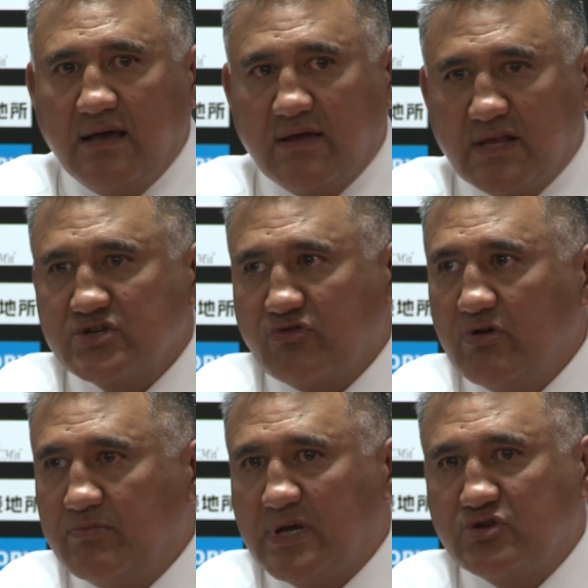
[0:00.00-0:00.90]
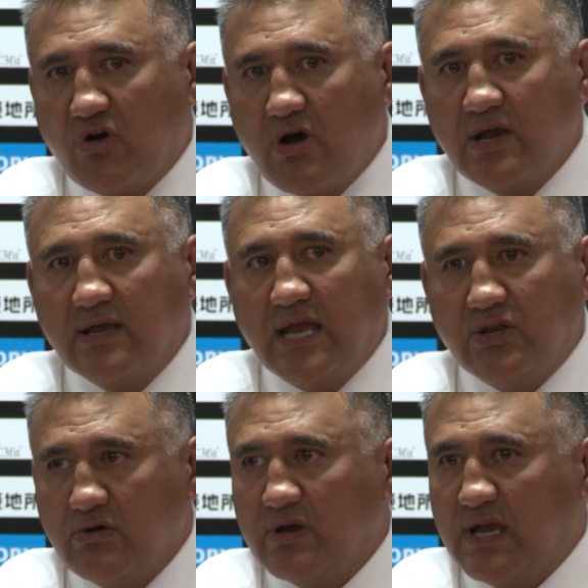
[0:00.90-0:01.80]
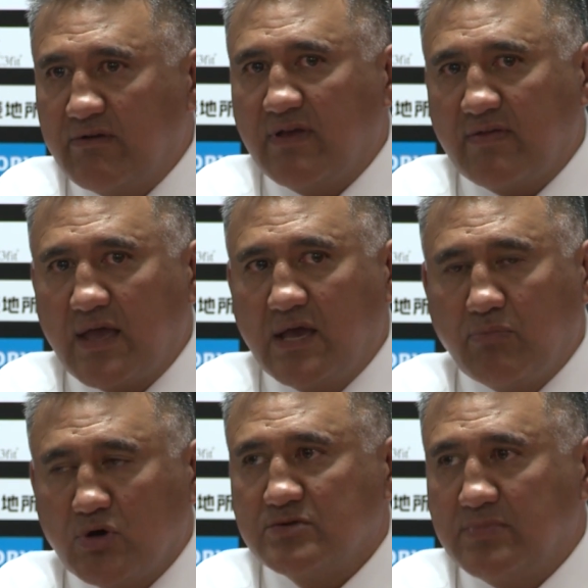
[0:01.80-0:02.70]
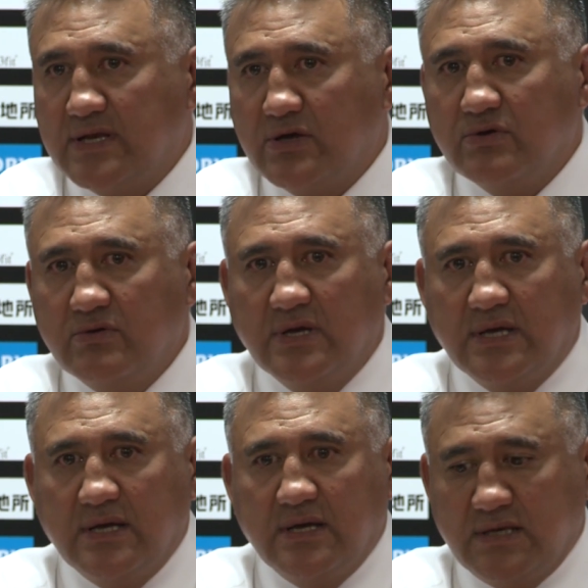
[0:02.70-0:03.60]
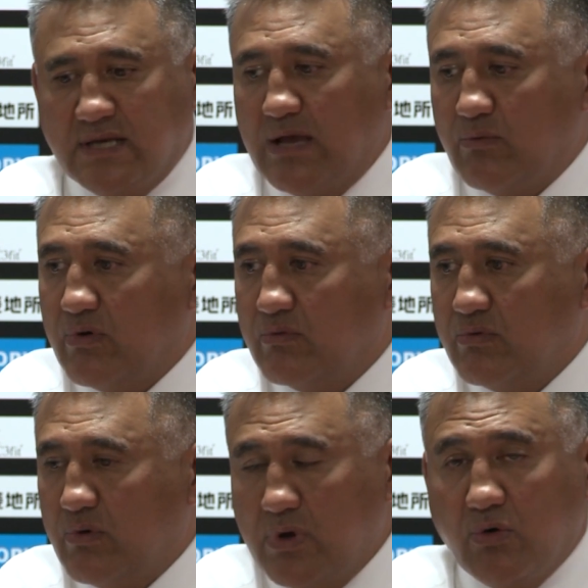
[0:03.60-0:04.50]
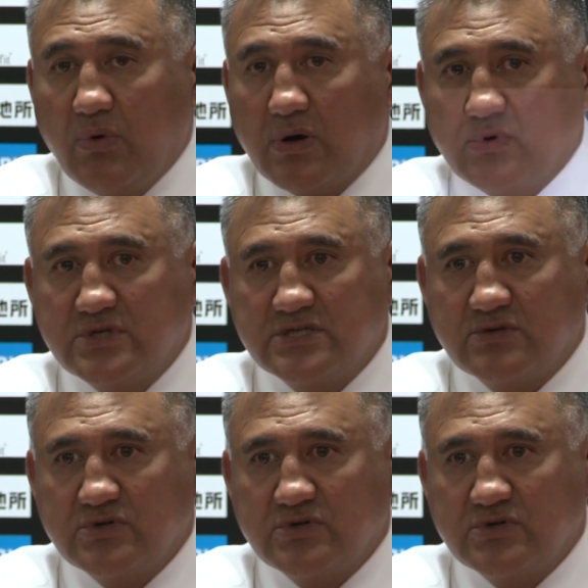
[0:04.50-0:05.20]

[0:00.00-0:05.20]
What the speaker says: that this group are trying and doing everything they can possibly do to get what we all want, which is a